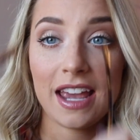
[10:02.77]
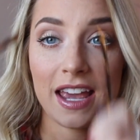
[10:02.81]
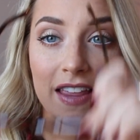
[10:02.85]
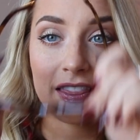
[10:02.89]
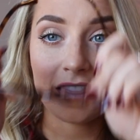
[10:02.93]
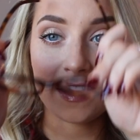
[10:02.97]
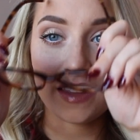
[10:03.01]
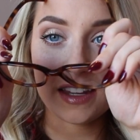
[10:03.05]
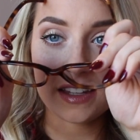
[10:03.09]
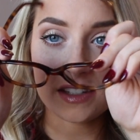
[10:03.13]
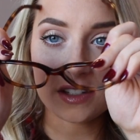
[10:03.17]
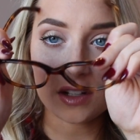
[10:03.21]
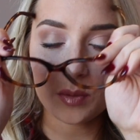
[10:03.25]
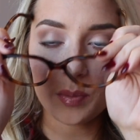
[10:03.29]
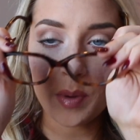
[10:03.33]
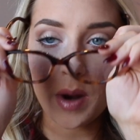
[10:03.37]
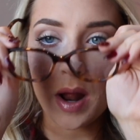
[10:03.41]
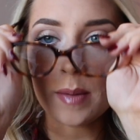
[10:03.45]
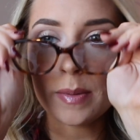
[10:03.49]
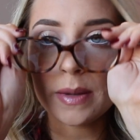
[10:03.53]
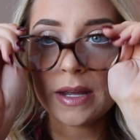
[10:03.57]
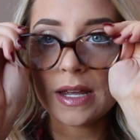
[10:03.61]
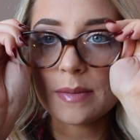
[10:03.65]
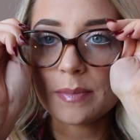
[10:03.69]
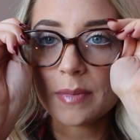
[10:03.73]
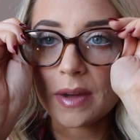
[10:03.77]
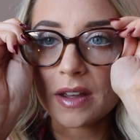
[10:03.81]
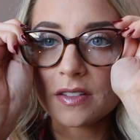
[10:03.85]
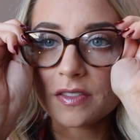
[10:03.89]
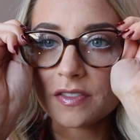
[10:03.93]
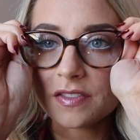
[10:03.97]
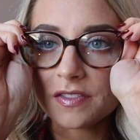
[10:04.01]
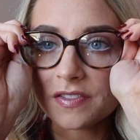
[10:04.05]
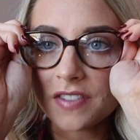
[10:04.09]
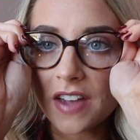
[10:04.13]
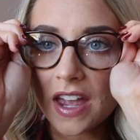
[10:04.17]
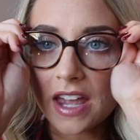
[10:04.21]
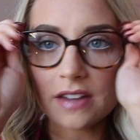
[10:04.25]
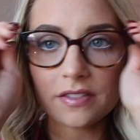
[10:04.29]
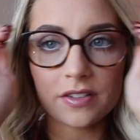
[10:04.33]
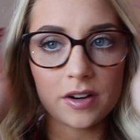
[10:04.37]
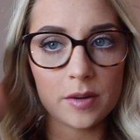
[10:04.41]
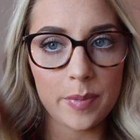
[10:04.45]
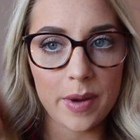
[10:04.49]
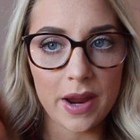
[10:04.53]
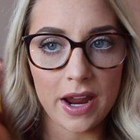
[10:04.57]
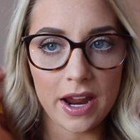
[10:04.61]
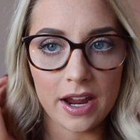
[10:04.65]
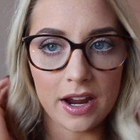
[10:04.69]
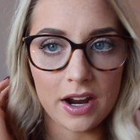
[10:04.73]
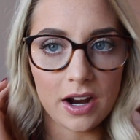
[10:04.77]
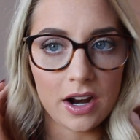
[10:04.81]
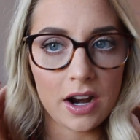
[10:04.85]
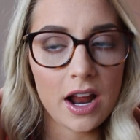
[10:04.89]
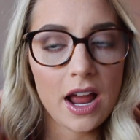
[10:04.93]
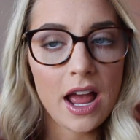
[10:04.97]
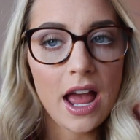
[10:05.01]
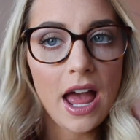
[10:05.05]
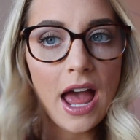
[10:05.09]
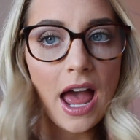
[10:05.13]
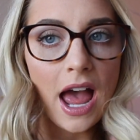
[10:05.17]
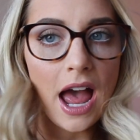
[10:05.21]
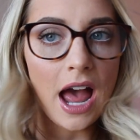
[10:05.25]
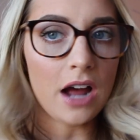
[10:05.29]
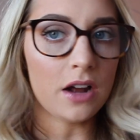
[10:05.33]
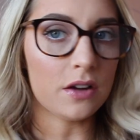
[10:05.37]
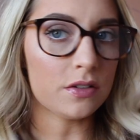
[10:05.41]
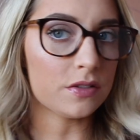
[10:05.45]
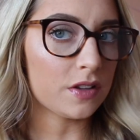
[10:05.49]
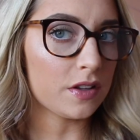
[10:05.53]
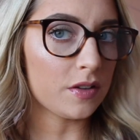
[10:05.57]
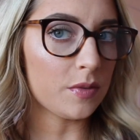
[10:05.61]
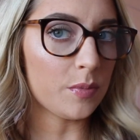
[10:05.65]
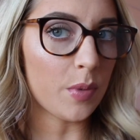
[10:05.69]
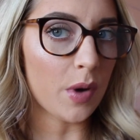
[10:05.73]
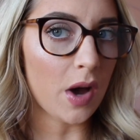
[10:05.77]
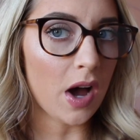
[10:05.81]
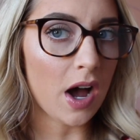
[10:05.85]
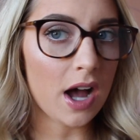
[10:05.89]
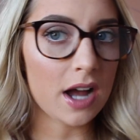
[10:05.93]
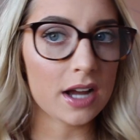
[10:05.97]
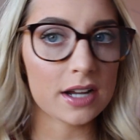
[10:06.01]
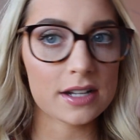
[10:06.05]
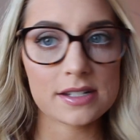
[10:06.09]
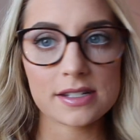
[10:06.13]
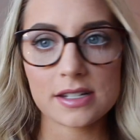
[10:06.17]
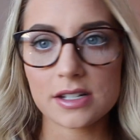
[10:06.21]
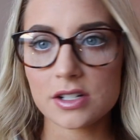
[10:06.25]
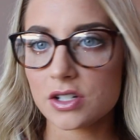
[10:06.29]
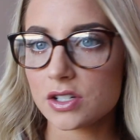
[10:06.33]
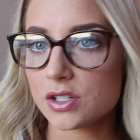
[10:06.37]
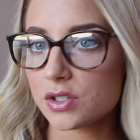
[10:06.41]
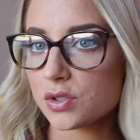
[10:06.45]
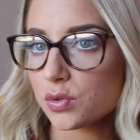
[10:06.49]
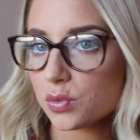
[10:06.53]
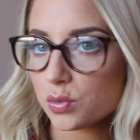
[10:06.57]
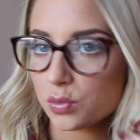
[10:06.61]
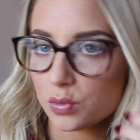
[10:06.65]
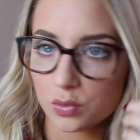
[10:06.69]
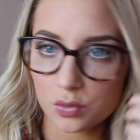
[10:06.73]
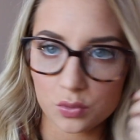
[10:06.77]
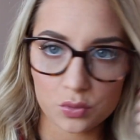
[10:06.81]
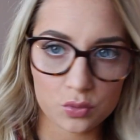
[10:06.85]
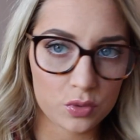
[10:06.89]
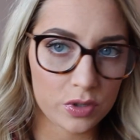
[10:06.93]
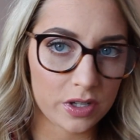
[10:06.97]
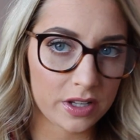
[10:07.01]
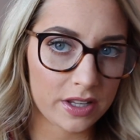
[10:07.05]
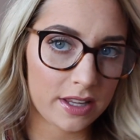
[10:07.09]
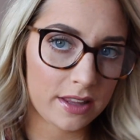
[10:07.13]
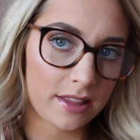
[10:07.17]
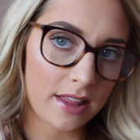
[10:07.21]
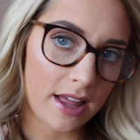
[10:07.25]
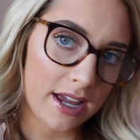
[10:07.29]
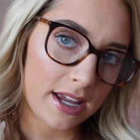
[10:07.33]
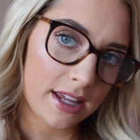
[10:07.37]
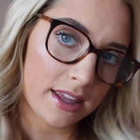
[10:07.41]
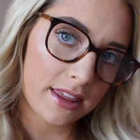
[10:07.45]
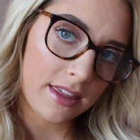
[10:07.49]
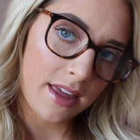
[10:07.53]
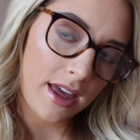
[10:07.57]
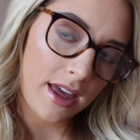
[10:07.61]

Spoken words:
and these are probably my favorite pair out of the box. I just really like